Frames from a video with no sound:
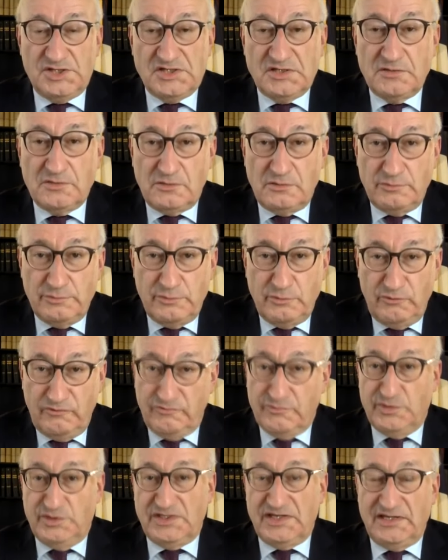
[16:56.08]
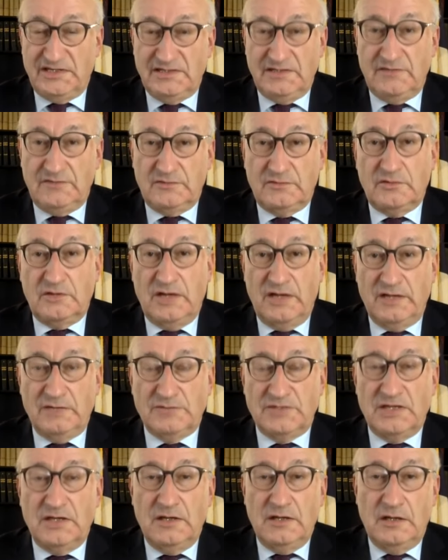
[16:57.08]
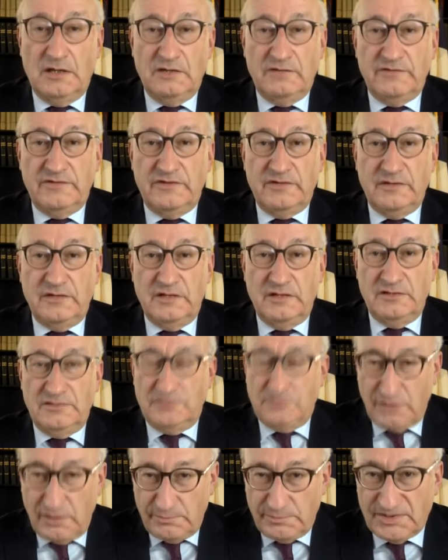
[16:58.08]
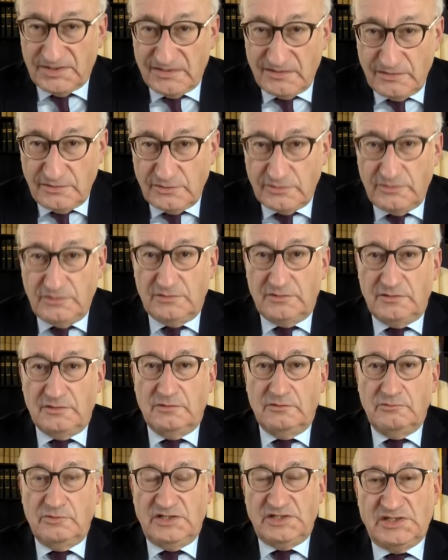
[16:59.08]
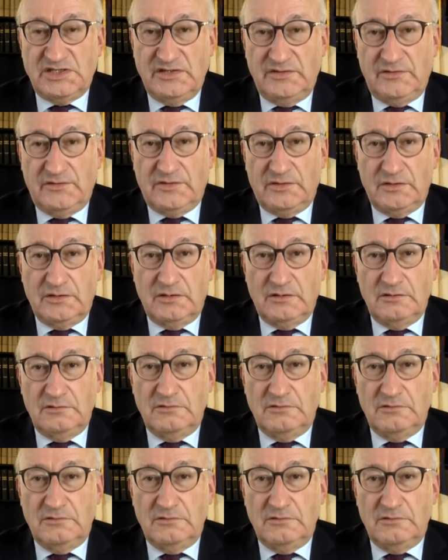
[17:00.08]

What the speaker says: general movement I described of a European Union, which is